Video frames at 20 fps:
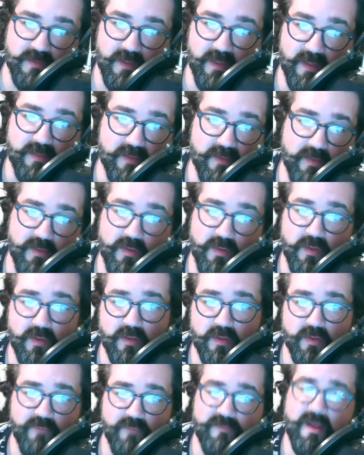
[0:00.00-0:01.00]
It's
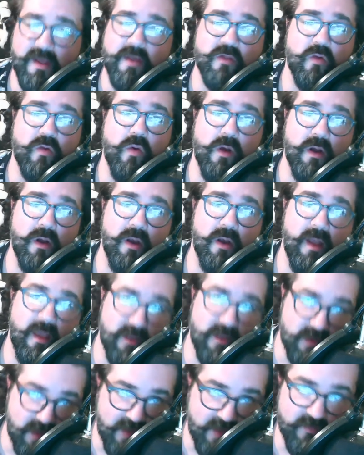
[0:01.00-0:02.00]
Flash Gordon
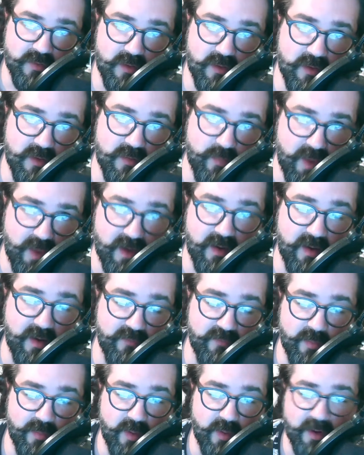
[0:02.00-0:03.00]
has never looked better,
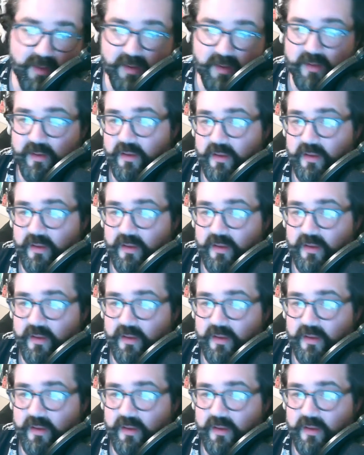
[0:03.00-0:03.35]
everybody.